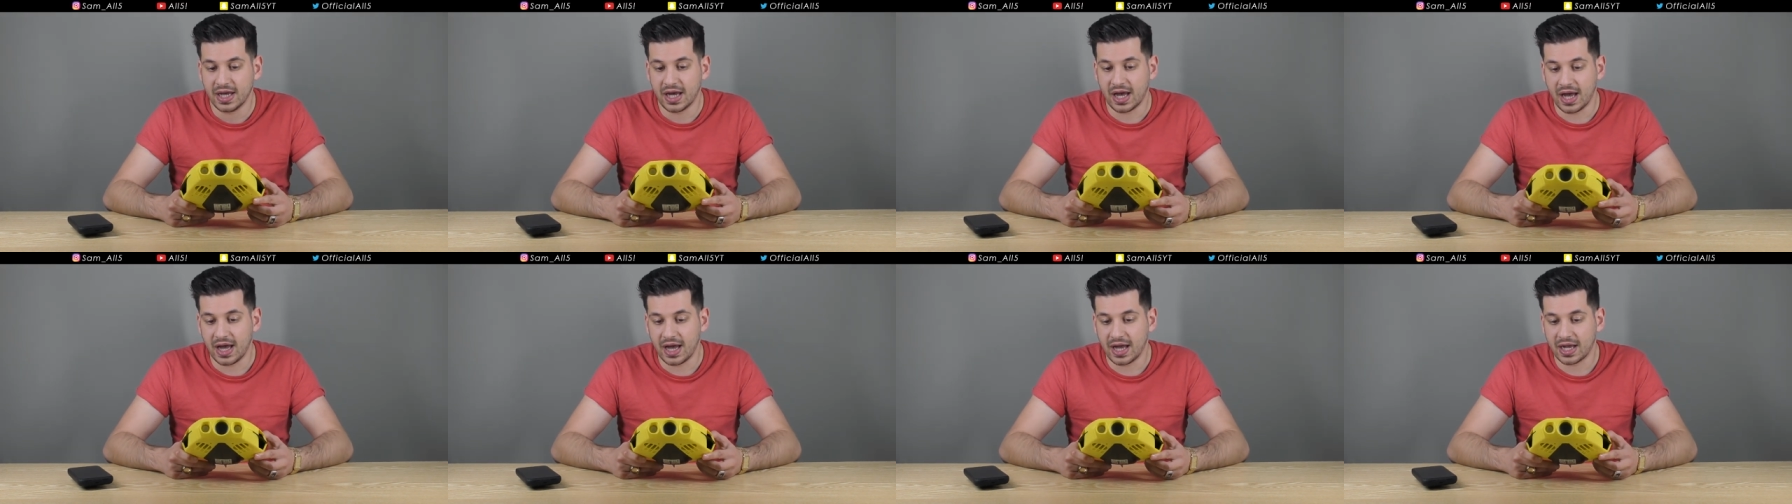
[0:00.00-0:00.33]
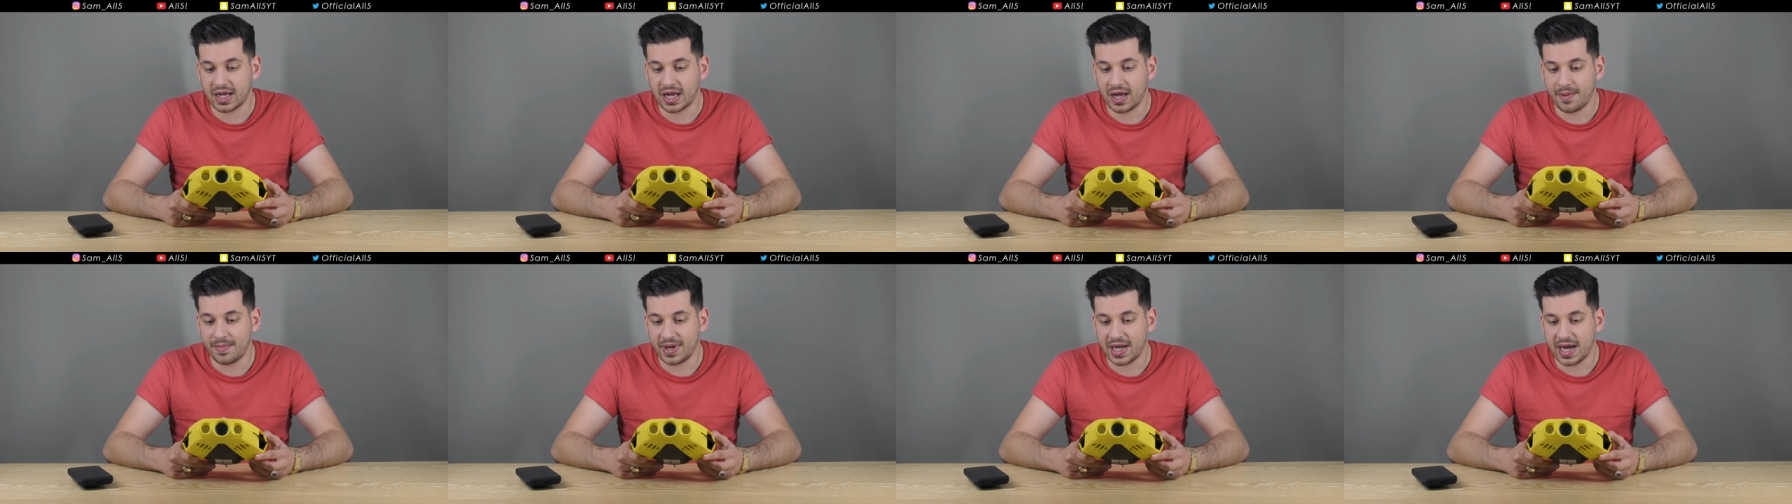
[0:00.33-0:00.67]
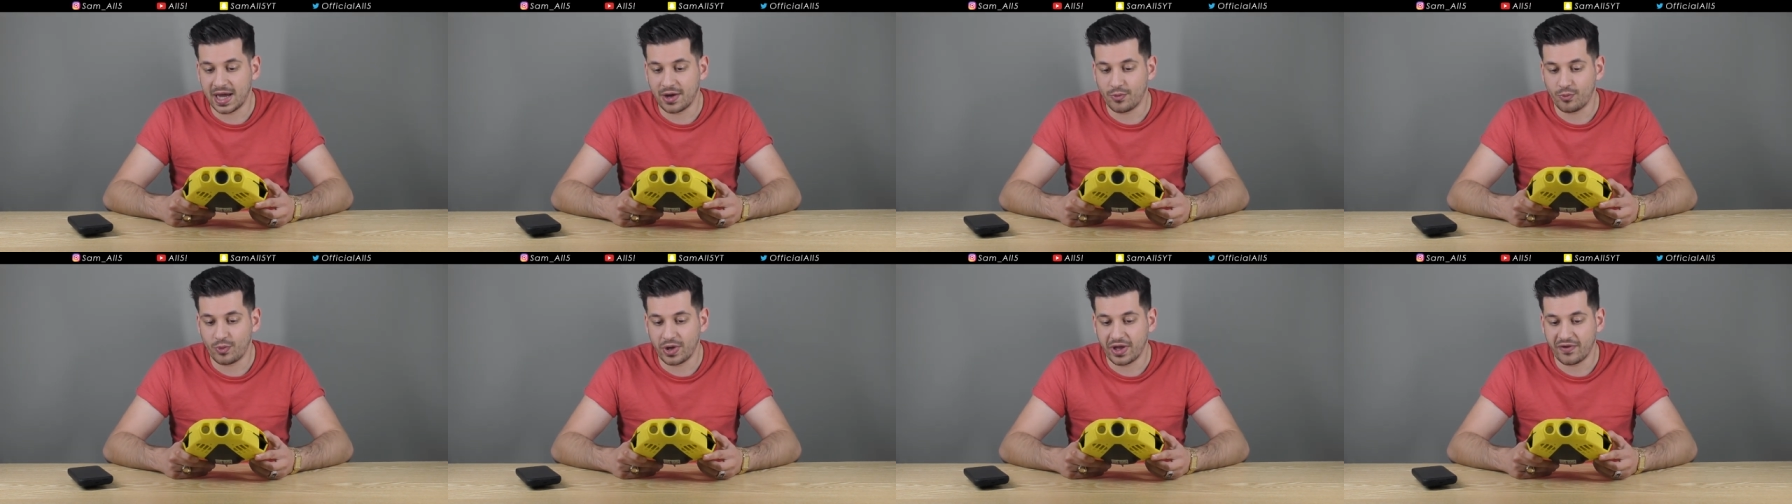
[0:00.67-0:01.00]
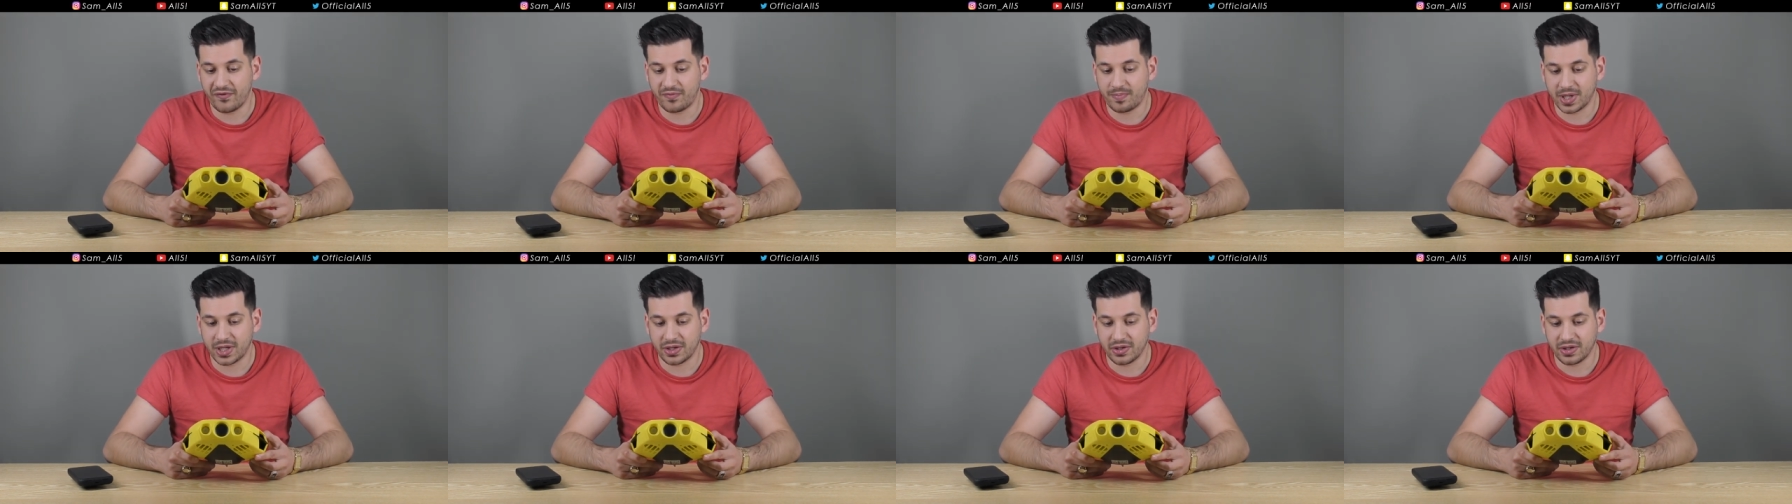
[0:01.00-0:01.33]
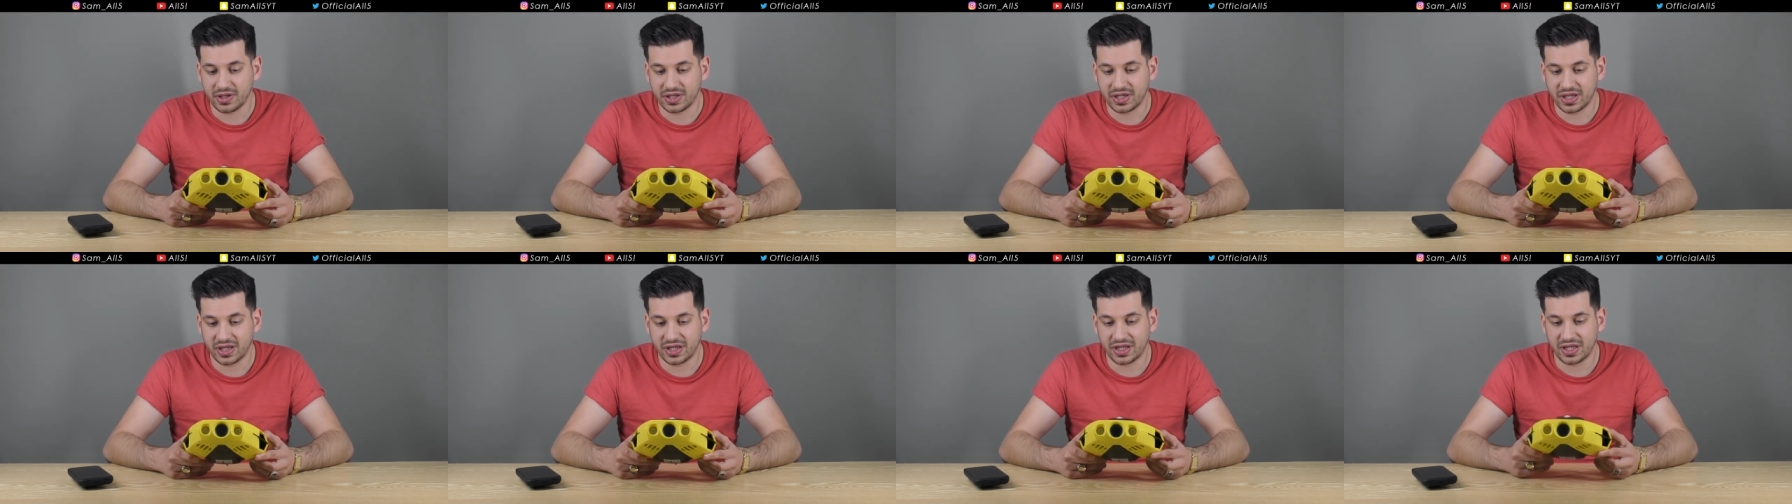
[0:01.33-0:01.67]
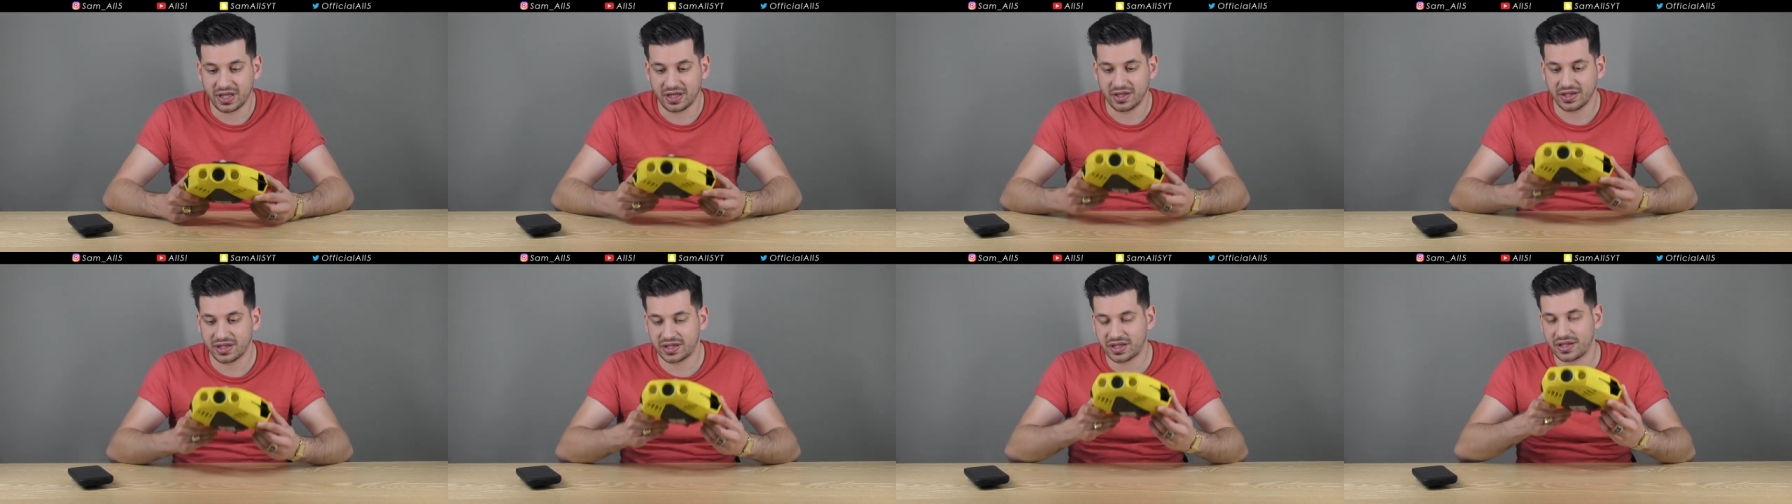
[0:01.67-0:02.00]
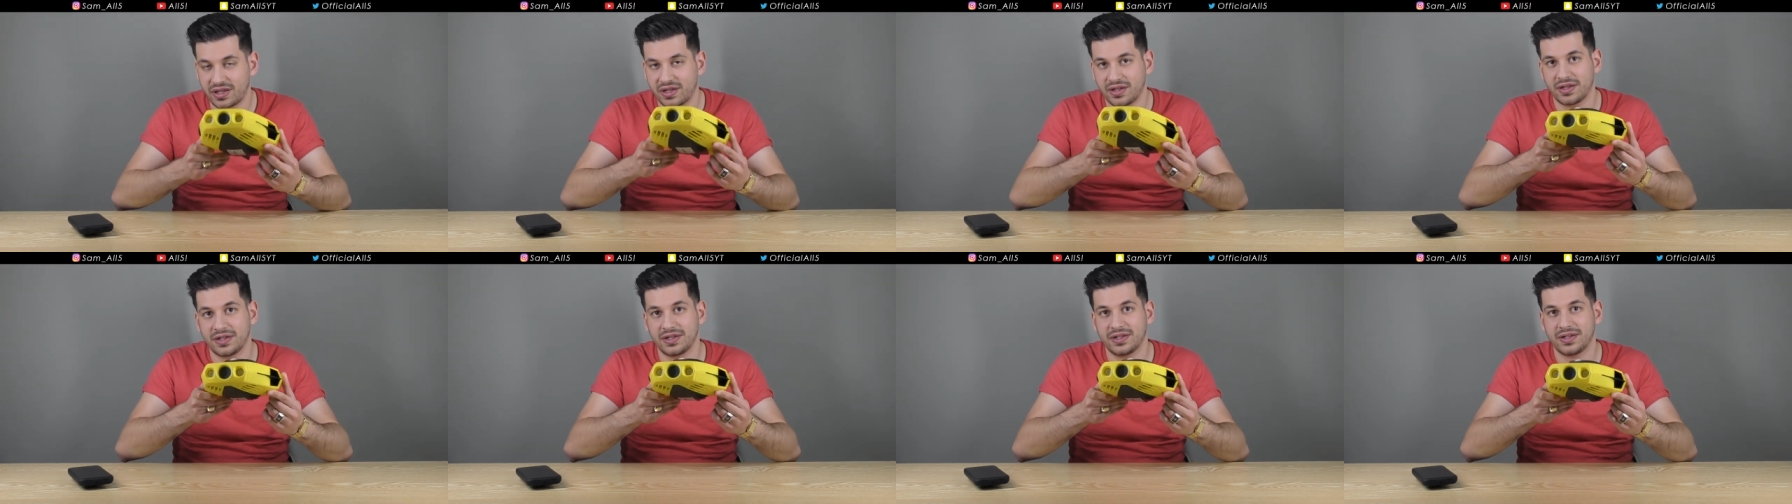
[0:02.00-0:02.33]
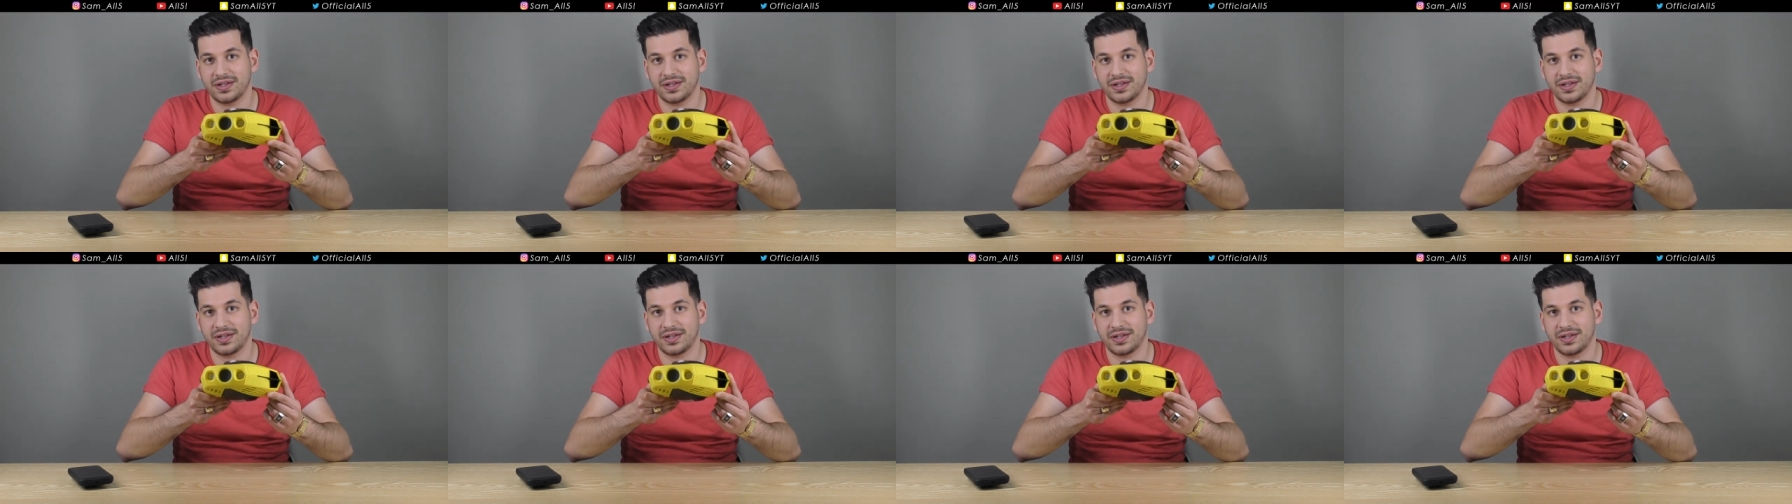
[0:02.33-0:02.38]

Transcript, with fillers: uh, coming out with because this is,